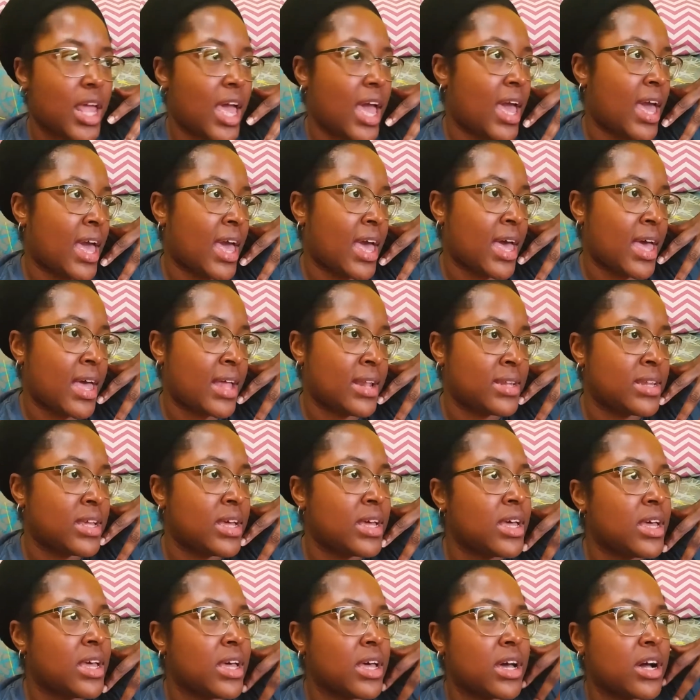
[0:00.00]
And
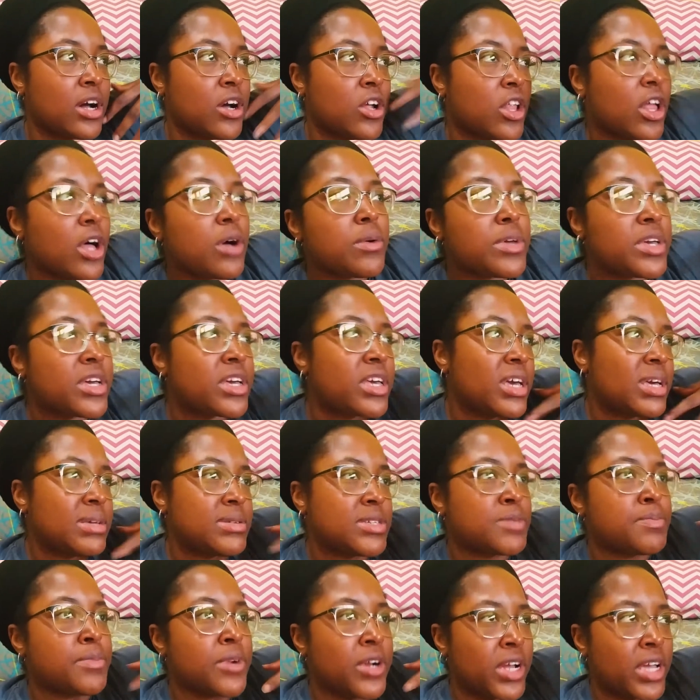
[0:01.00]
Chloe keeps
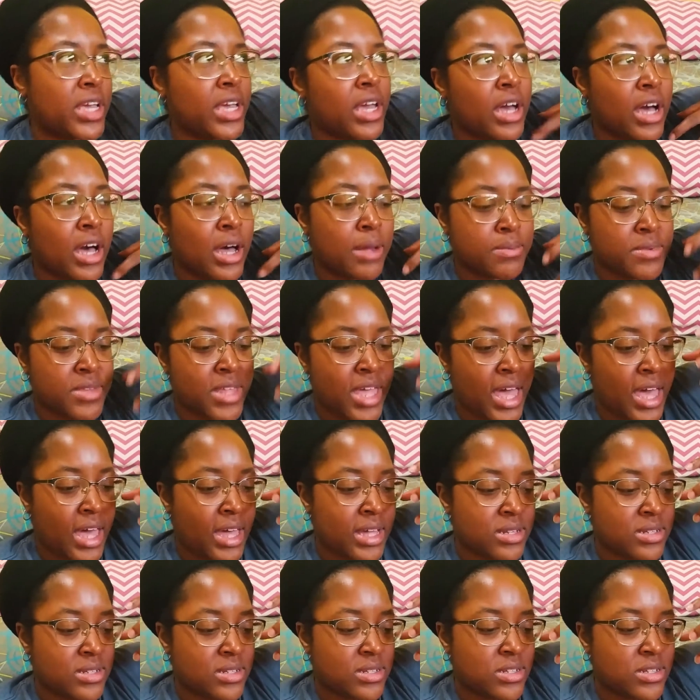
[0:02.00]
bringing up that,